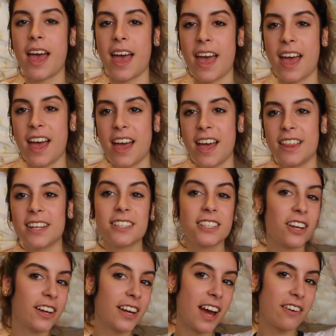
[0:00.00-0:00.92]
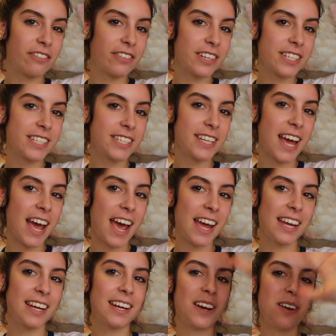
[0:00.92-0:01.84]
And that's all I have for you
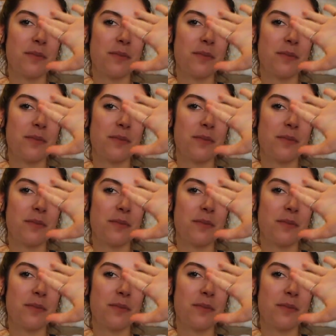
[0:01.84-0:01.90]
today.